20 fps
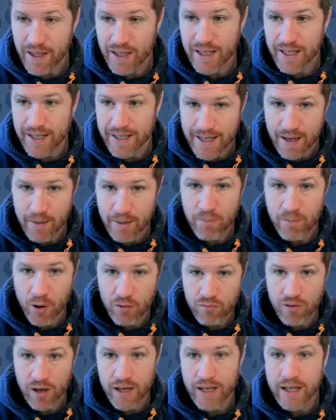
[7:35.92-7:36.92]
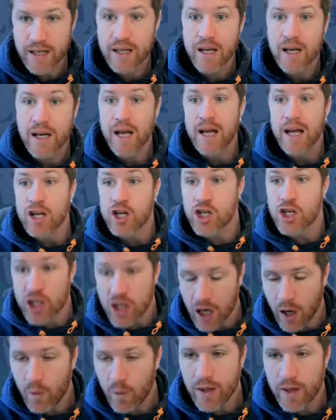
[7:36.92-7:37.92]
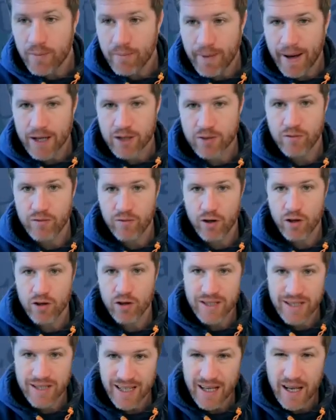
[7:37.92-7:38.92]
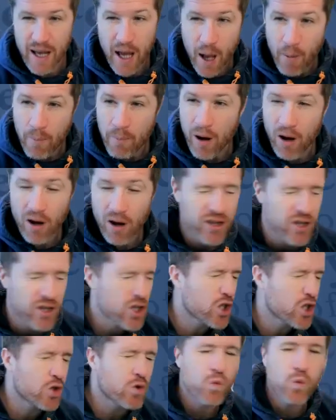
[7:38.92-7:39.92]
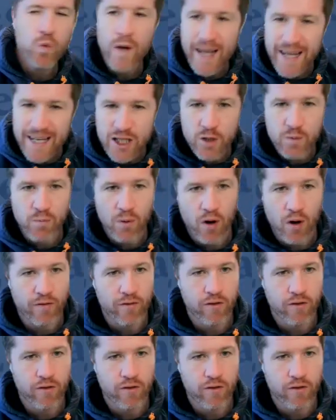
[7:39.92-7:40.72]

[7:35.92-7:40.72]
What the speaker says: linear tempo running, slower than maximum velocity, but are the sweet spot